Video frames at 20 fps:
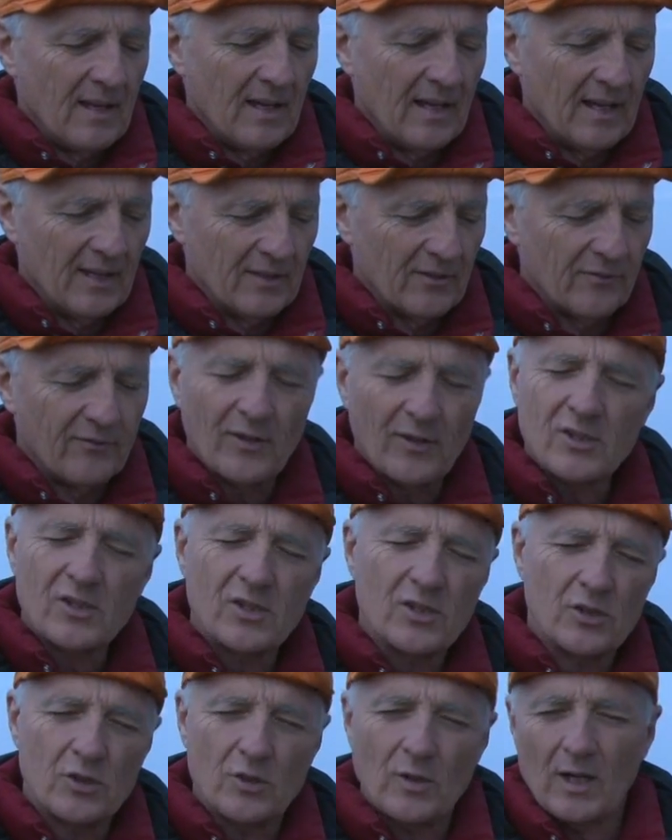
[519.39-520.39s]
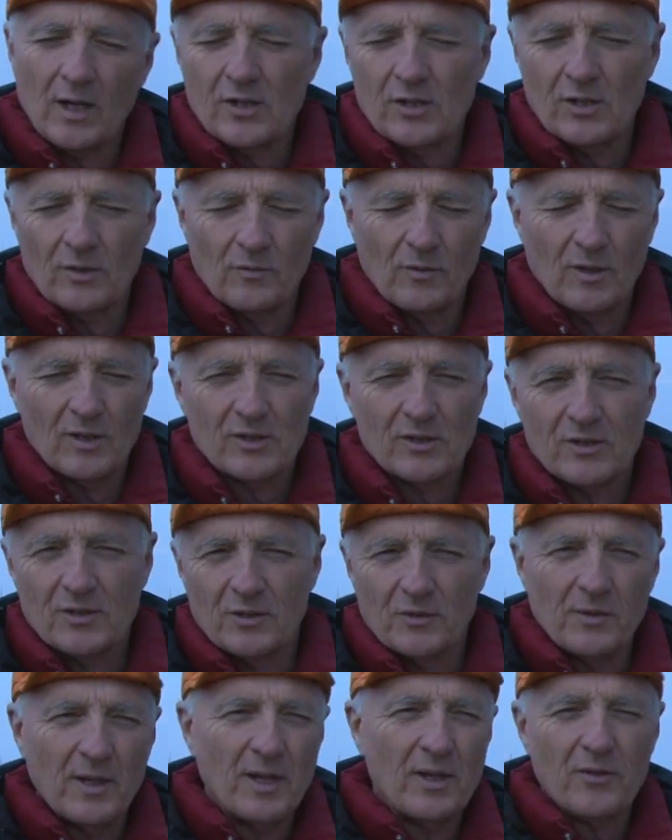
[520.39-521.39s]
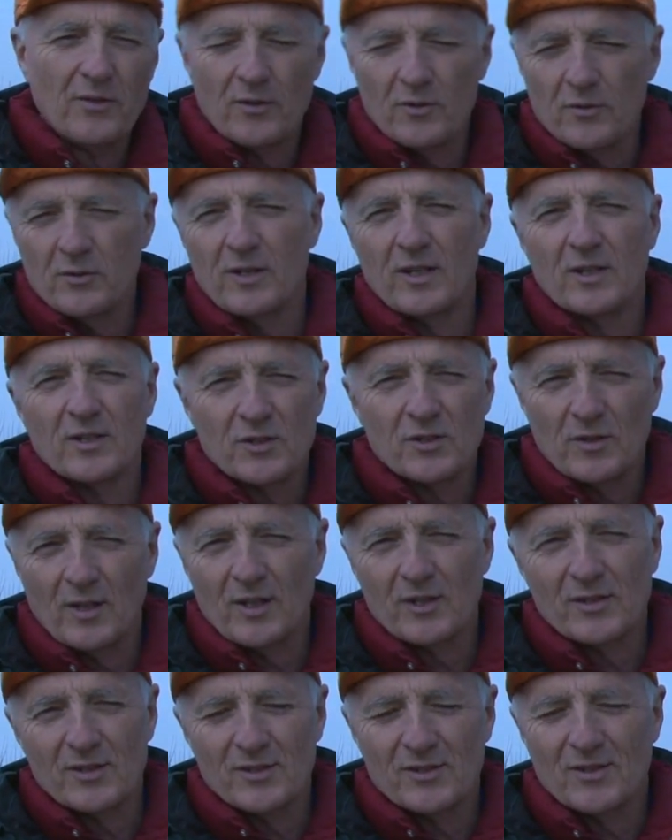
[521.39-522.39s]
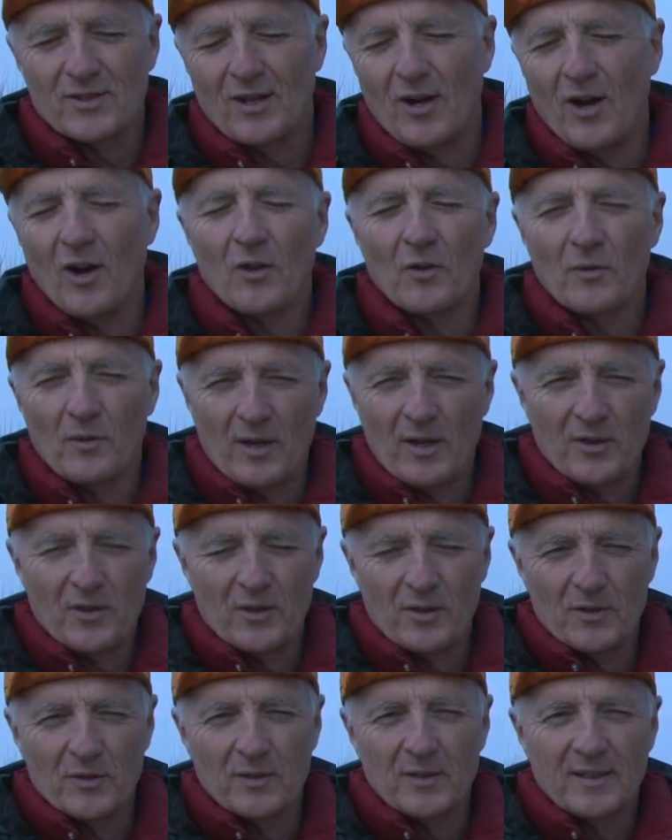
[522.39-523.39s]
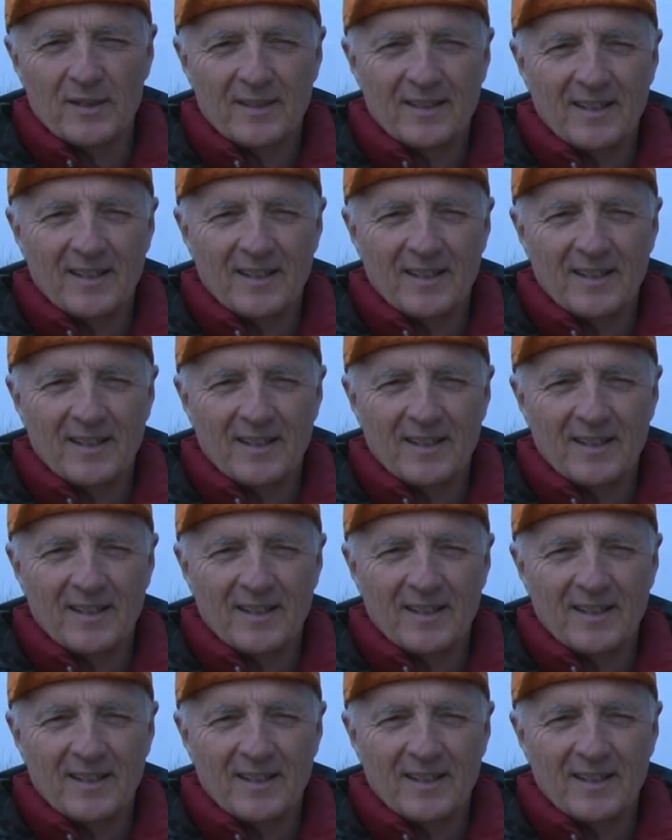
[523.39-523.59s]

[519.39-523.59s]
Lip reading: And the first instruction was to read through the instructions all the way through